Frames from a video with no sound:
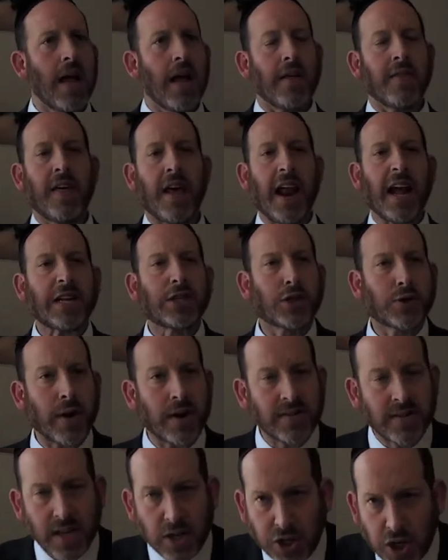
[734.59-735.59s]
then I
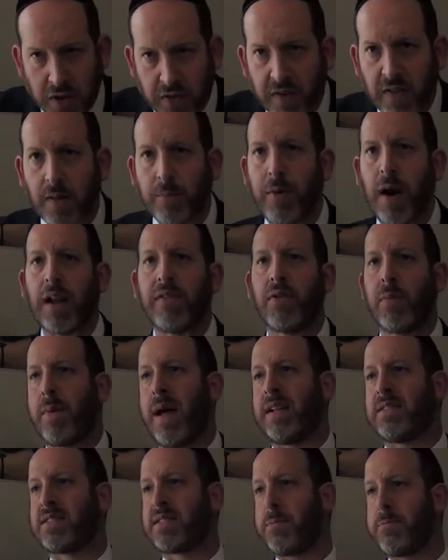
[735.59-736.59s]
transition to the bread of
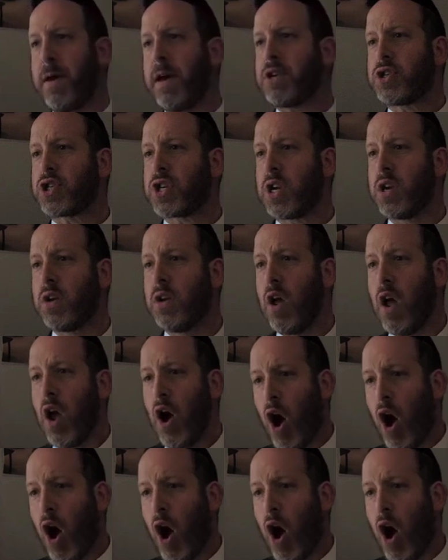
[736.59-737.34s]
emancipation,